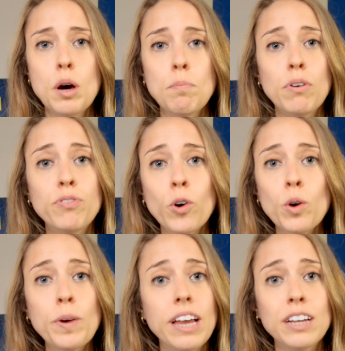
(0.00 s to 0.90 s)
Before
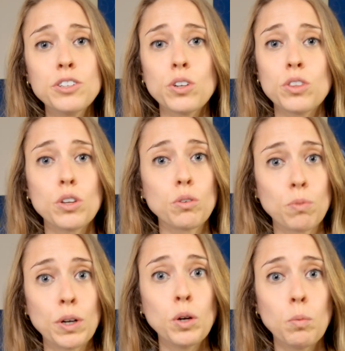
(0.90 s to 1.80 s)
we entered the
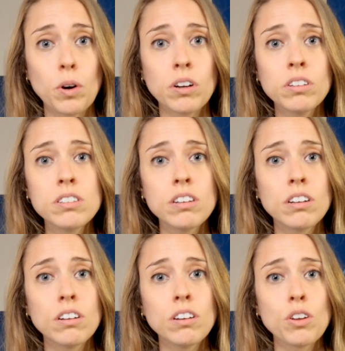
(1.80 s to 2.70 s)
real
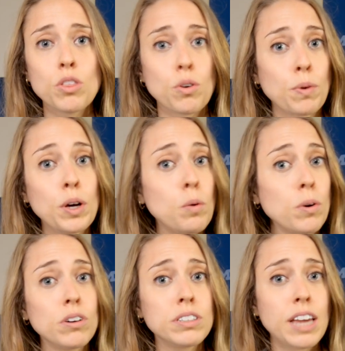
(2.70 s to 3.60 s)

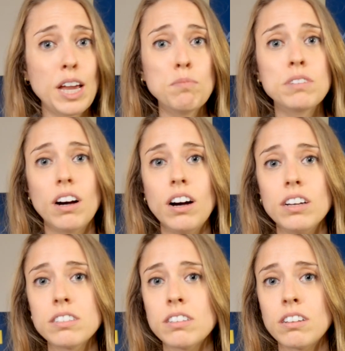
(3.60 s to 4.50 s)
world came to
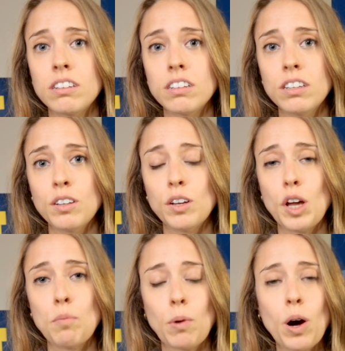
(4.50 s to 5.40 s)
us
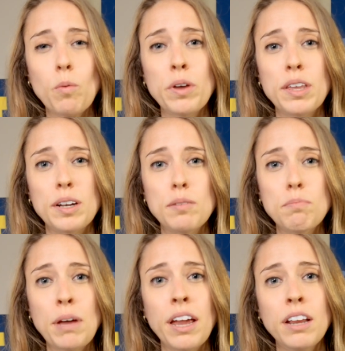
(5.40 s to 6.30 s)
and brought with it
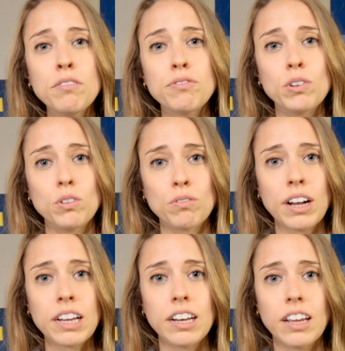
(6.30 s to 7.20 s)
painful
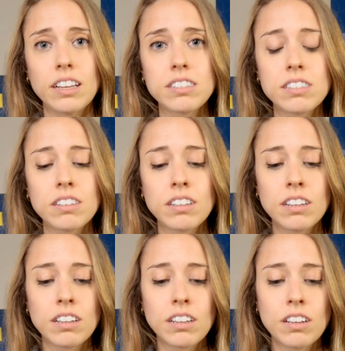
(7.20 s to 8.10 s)
reckonings.
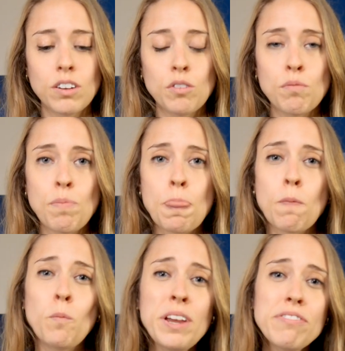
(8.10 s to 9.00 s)

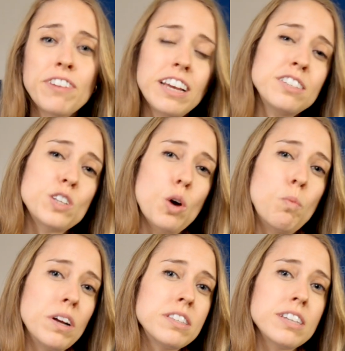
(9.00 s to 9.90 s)
We faced a
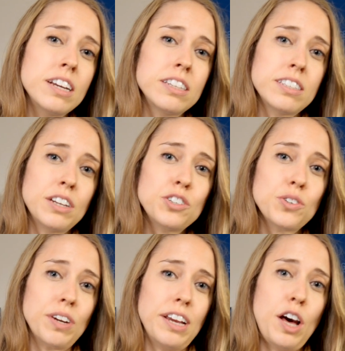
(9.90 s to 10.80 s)

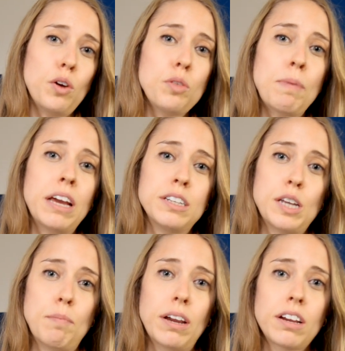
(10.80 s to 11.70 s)
once-in-a-century health
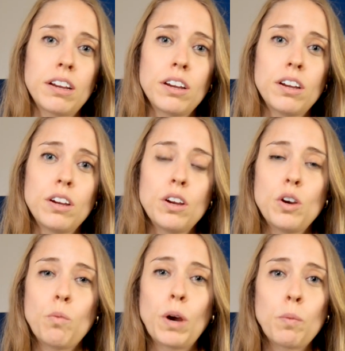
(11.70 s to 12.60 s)
pandemic
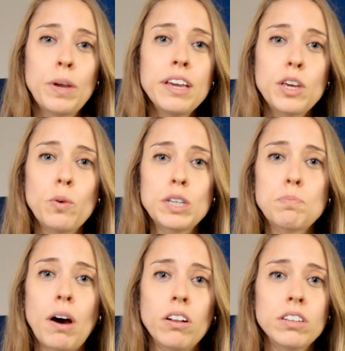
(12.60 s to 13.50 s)
where weak U.S.
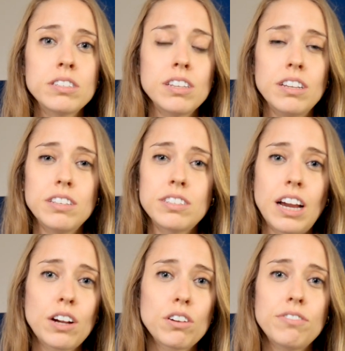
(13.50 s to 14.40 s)
policy
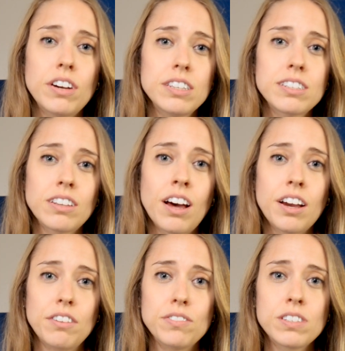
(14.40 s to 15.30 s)
sacrificed
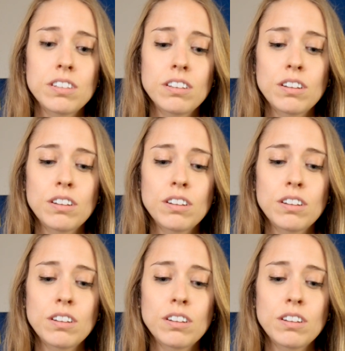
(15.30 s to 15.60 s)
lives.